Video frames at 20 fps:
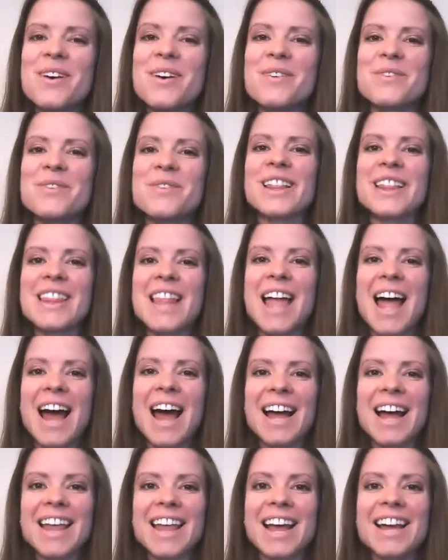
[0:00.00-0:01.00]
We're
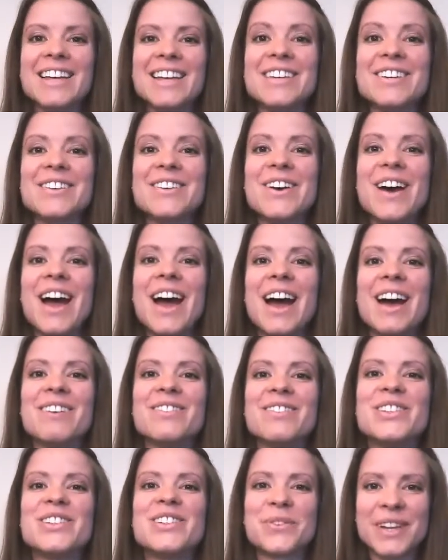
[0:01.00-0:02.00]
glad that you
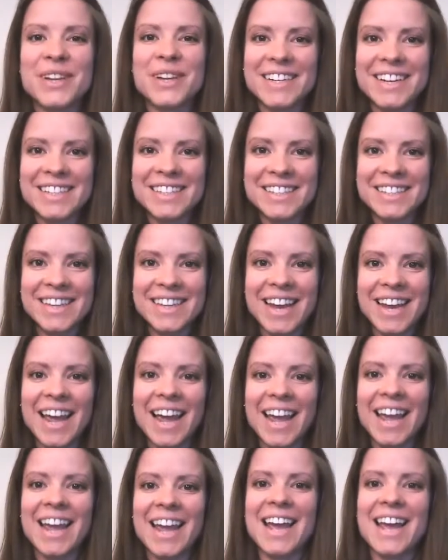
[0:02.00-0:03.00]
have joined us,
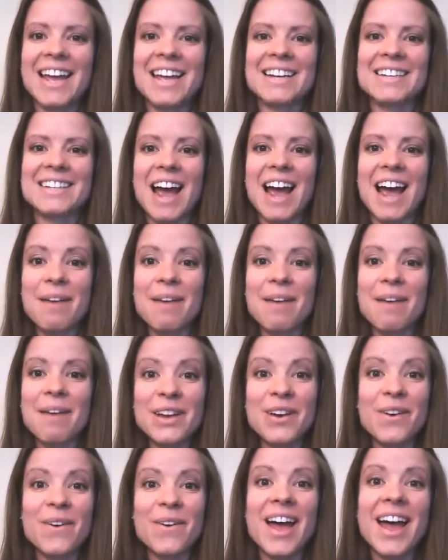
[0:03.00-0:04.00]
and I'm going to
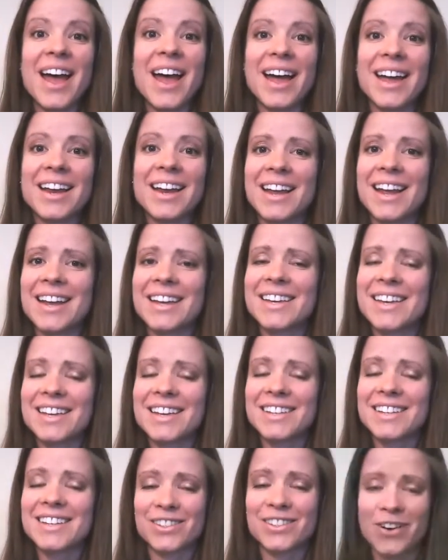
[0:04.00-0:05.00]
go ahead and
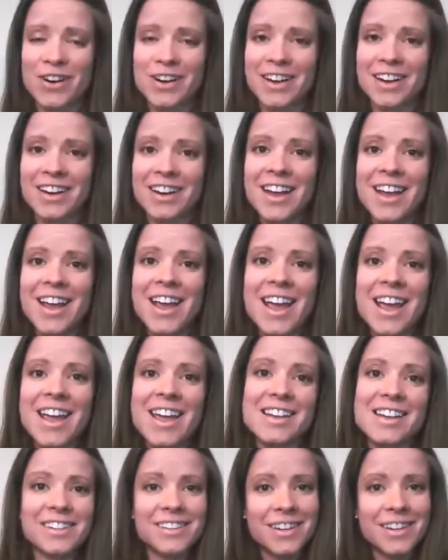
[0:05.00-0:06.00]
get started
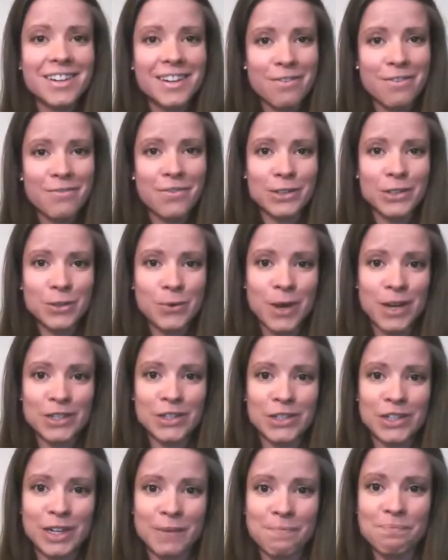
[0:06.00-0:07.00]
into the first
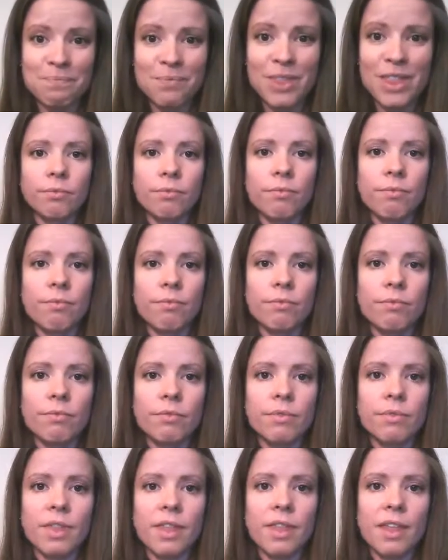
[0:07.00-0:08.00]
question.
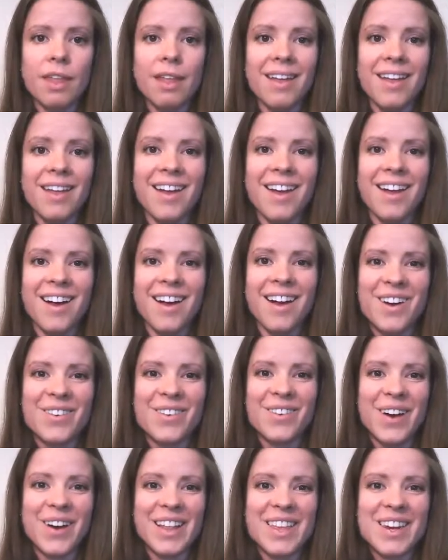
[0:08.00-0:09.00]
All
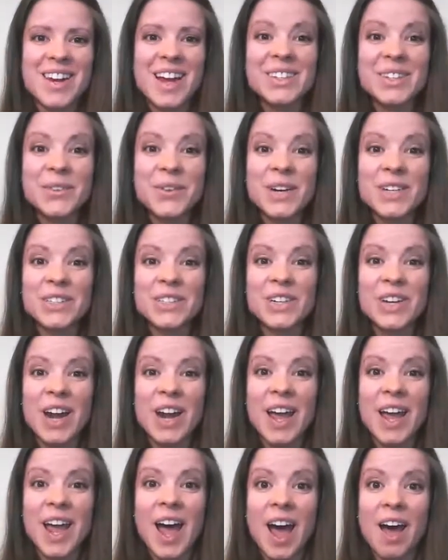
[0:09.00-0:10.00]
right, the next
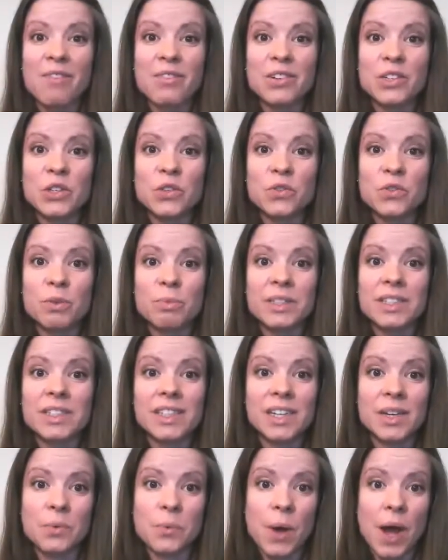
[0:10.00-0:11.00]
question I have is from
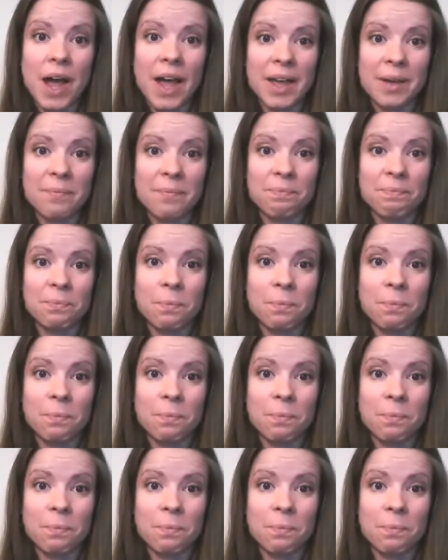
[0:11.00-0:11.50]
CY.